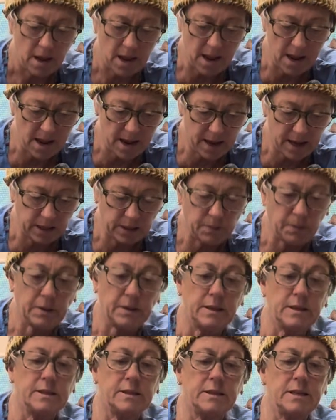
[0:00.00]
And what
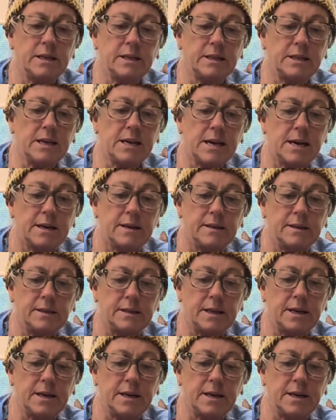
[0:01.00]
this thing does